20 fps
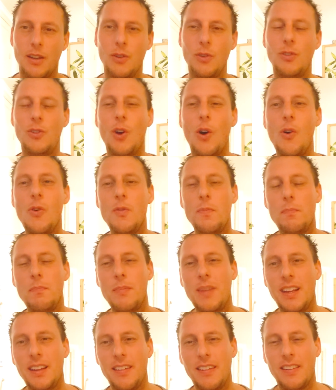You don't
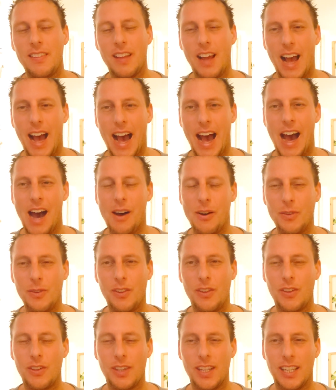miss
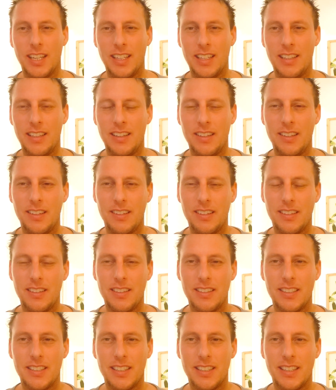out
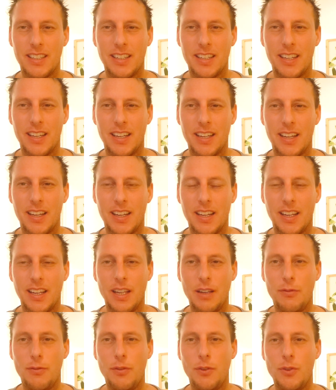things.
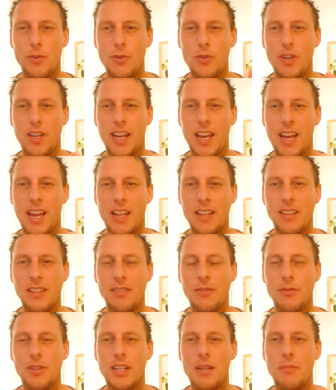If you
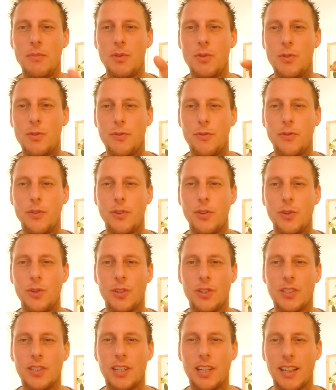can remove
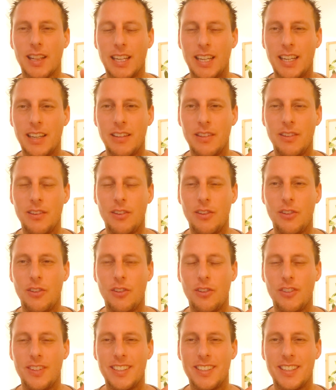your
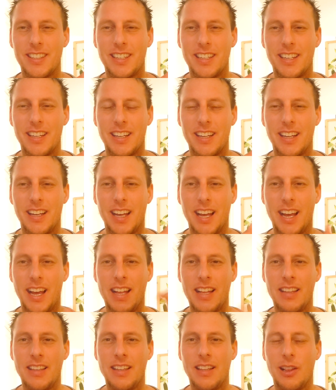clinch
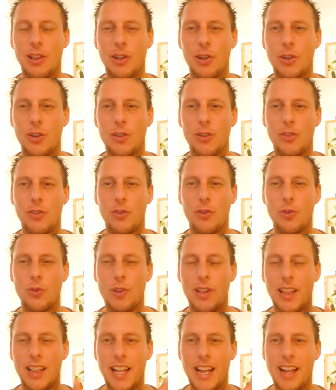and learn
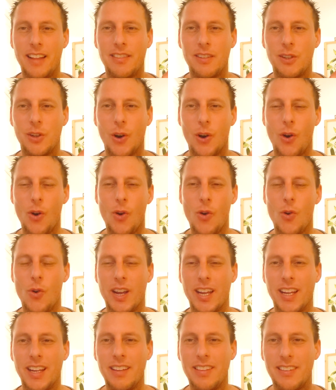to let
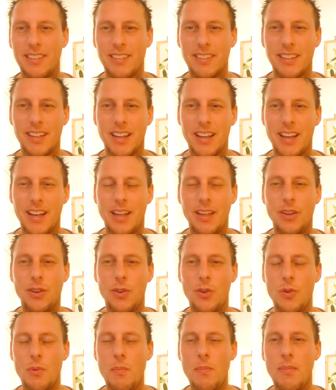go it,
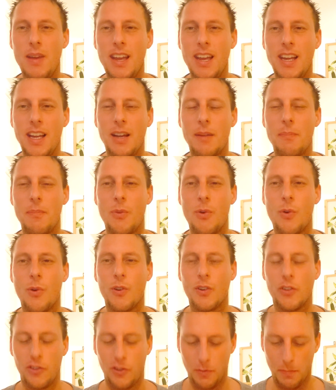you make
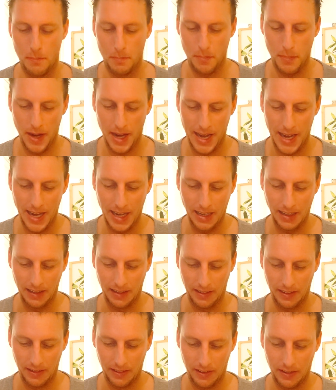more
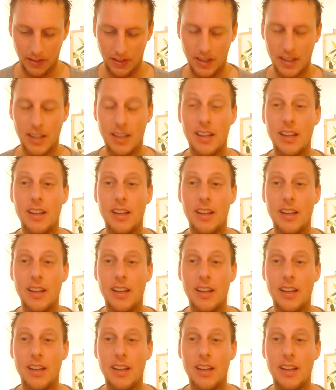space.